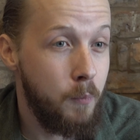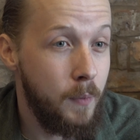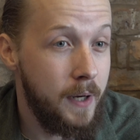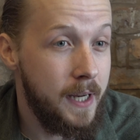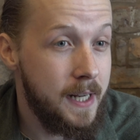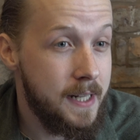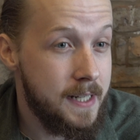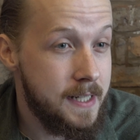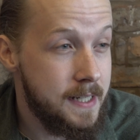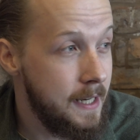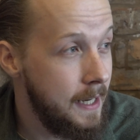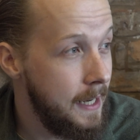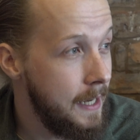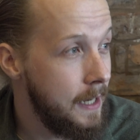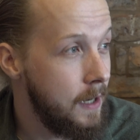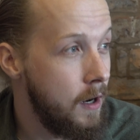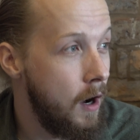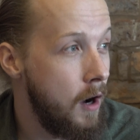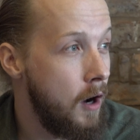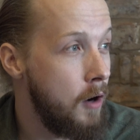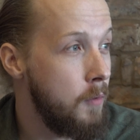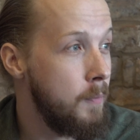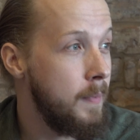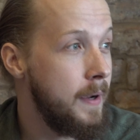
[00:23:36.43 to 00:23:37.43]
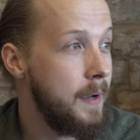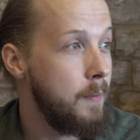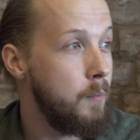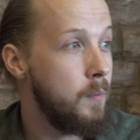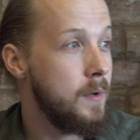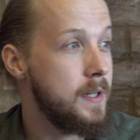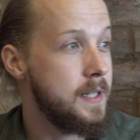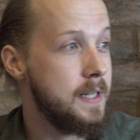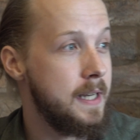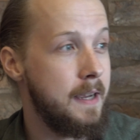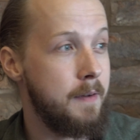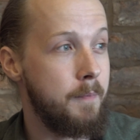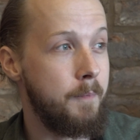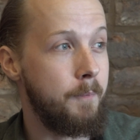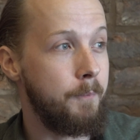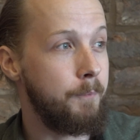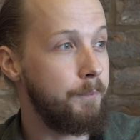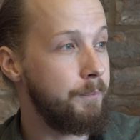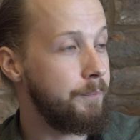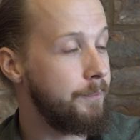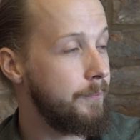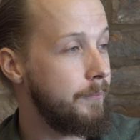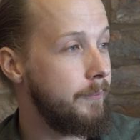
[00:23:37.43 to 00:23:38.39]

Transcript: We can see it, can't we? We're seeing